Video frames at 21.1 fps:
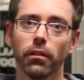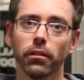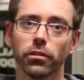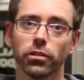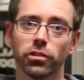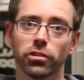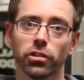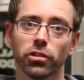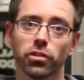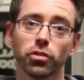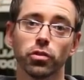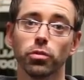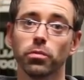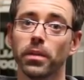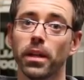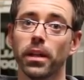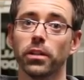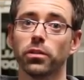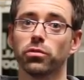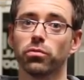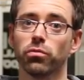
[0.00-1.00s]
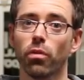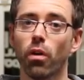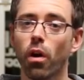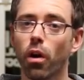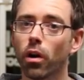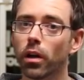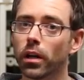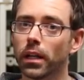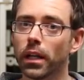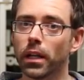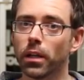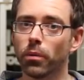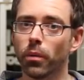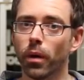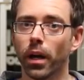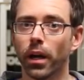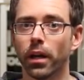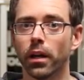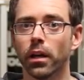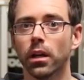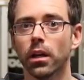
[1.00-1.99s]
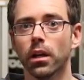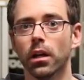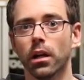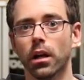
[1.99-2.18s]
just assume that it's wrong in any way.